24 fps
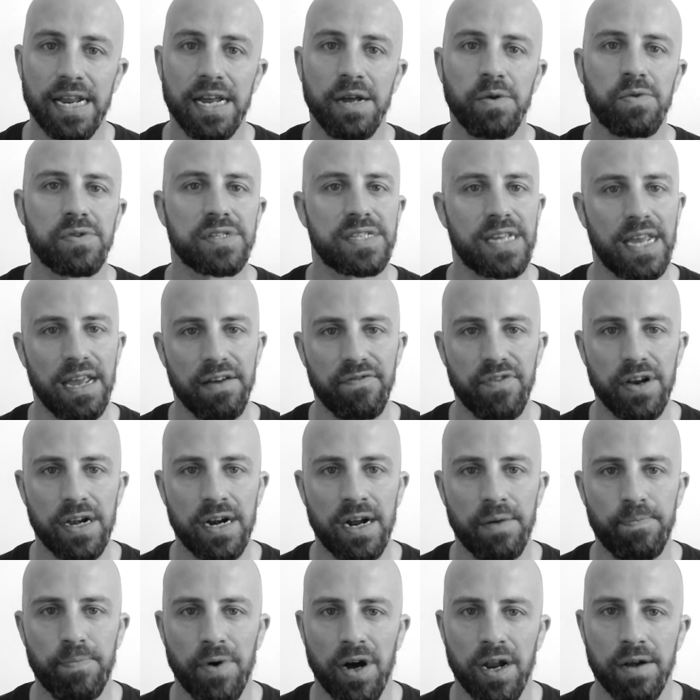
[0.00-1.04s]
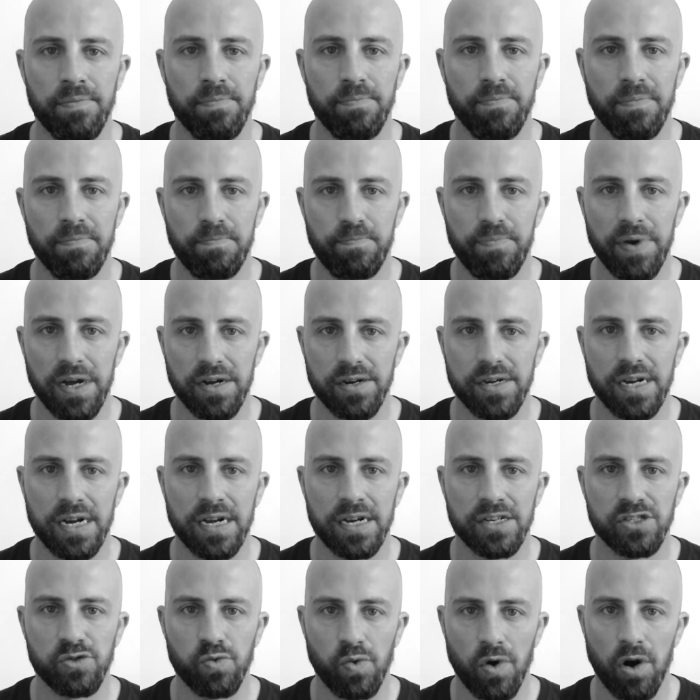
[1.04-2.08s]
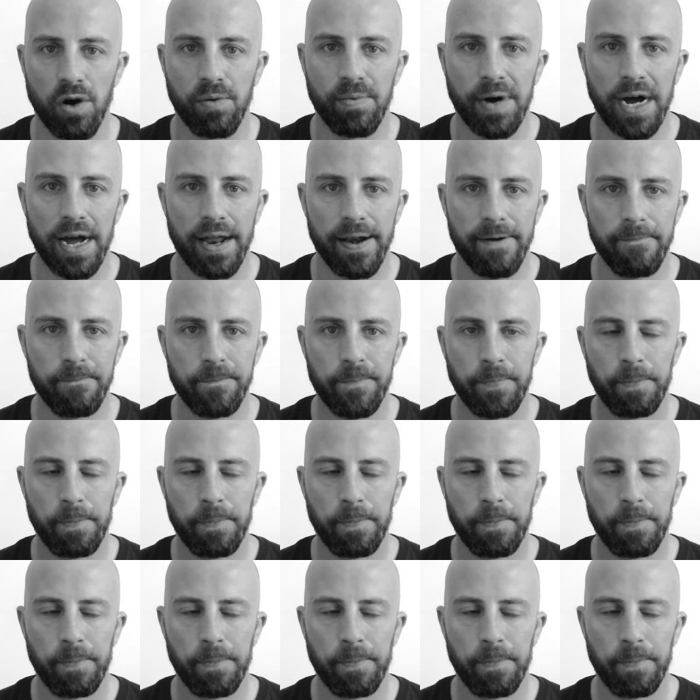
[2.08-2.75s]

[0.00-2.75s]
he was giving up on building his robot